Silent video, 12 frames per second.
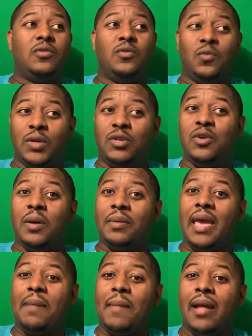When Trump
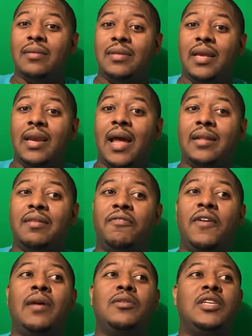came out and said Dr.
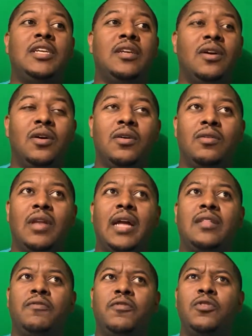Fauci or
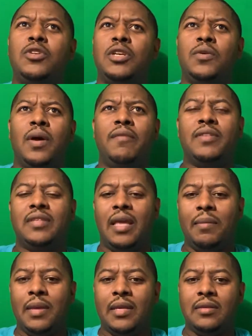Dr. Fauci, whoever his
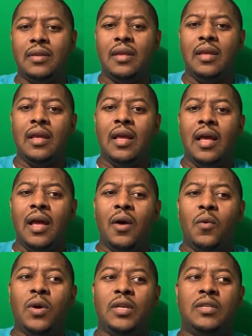name is,
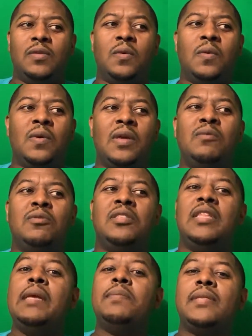he was
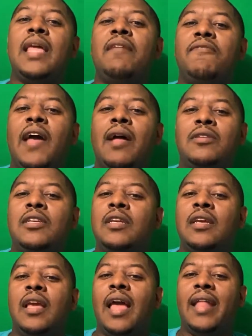deep state Fauci.
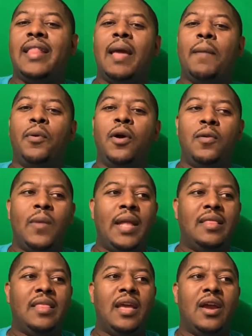At that point
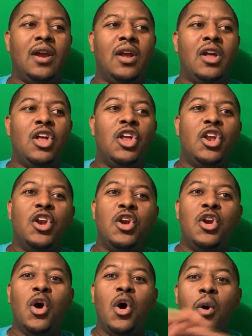right there,
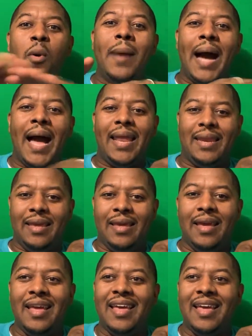nobody,